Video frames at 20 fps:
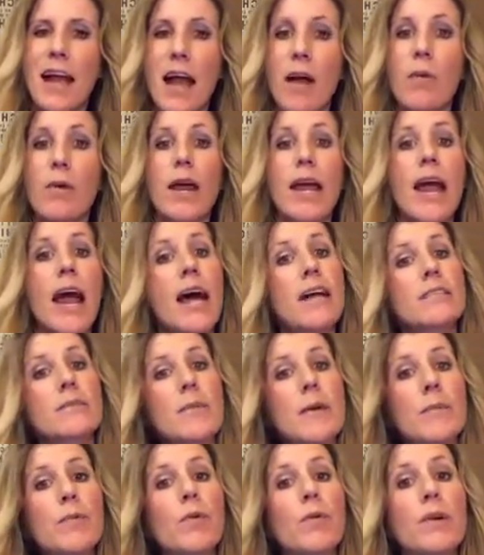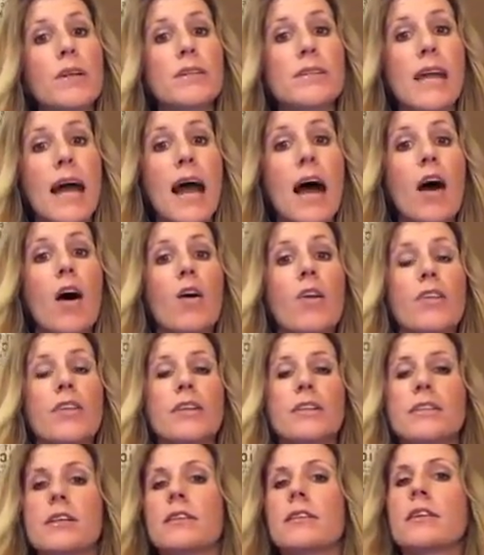When I ask people what is health,
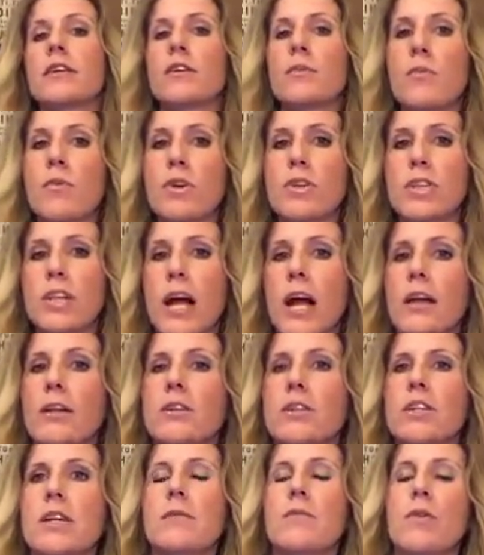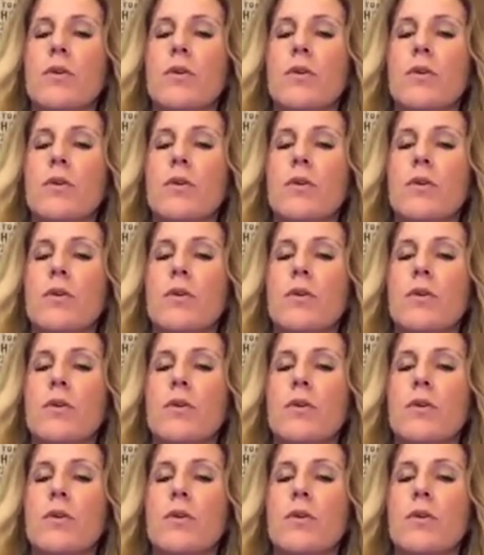it's a little more challenging.